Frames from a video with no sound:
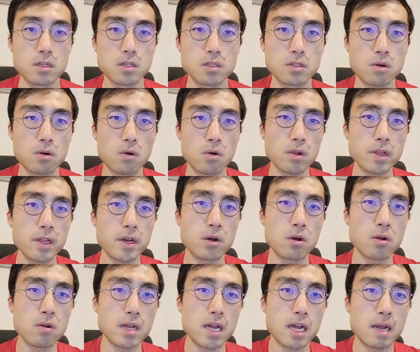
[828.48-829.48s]
So all in
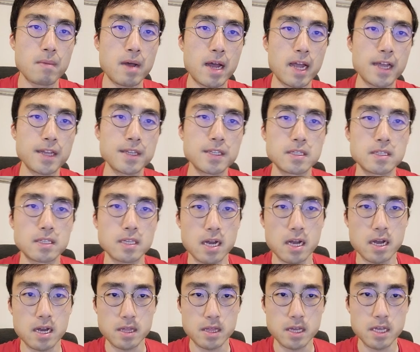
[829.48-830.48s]
all, I guess
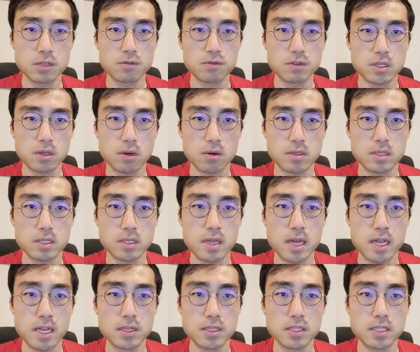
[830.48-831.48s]
these results
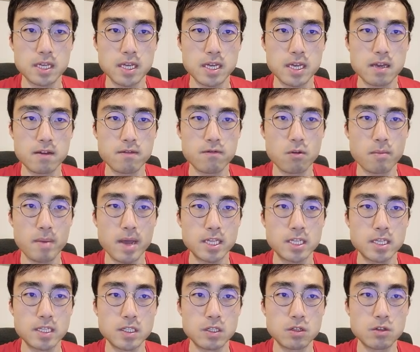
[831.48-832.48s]
that you see here for
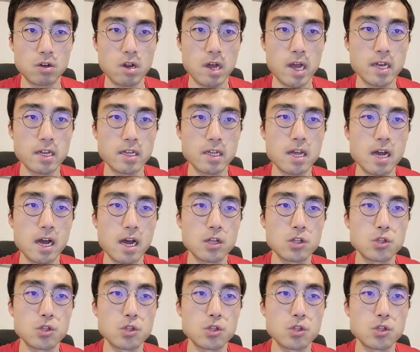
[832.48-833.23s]
Manchester United